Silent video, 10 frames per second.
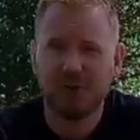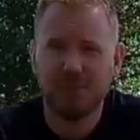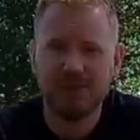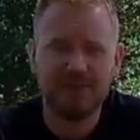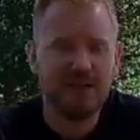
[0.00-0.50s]
quite
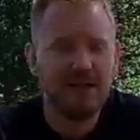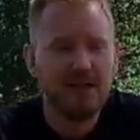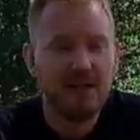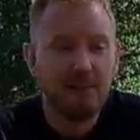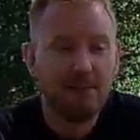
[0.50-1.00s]
a bit.
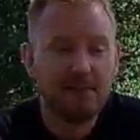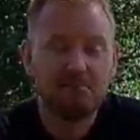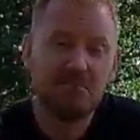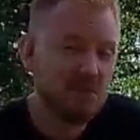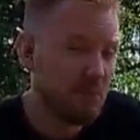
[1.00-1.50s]
But
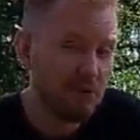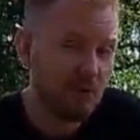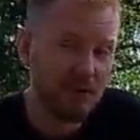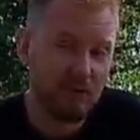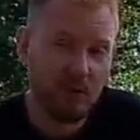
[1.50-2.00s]
it
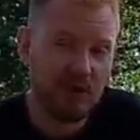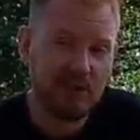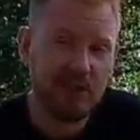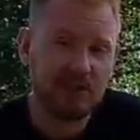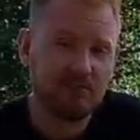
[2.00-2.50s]
worked quite well
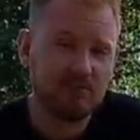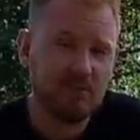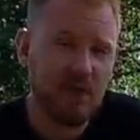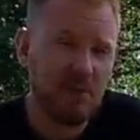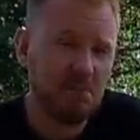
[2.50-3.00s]
here.
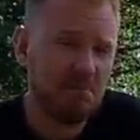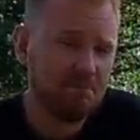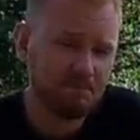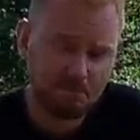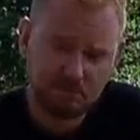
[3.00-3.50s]

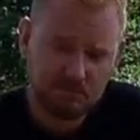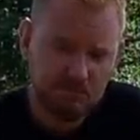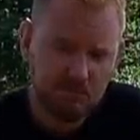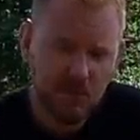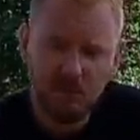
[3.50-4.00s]

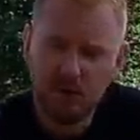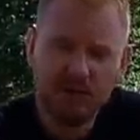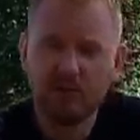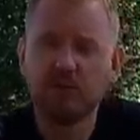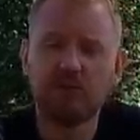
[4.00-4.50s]
Got
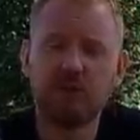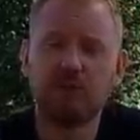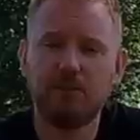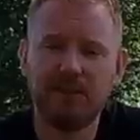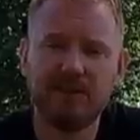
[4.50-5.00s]
into the
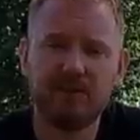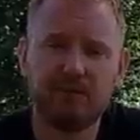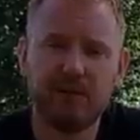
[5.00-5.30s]
terminal building in